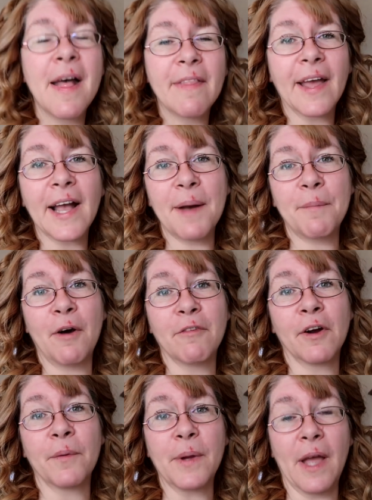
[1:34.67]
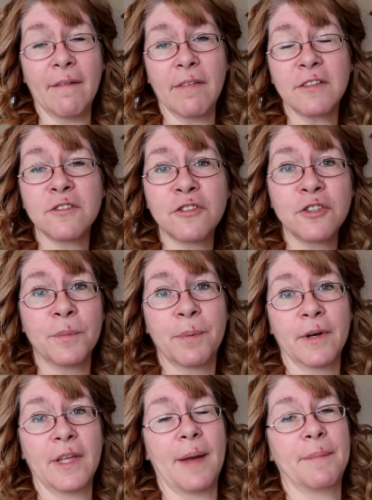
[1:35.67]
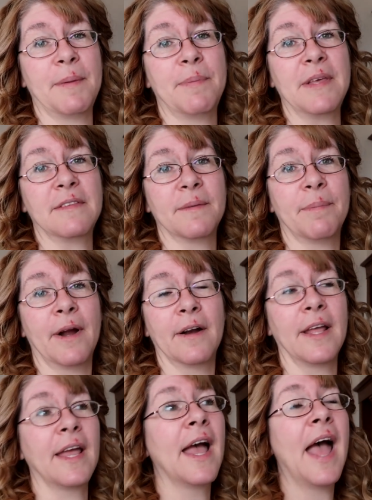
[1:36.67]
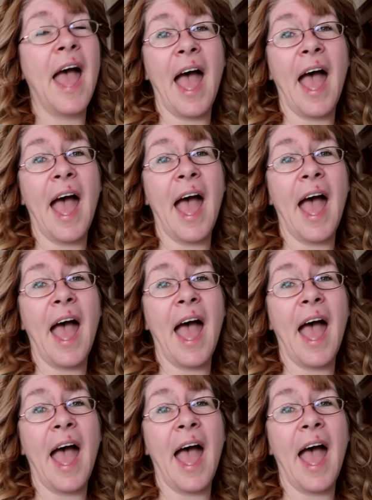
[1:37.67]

They come over, we have a super yummy pizza party,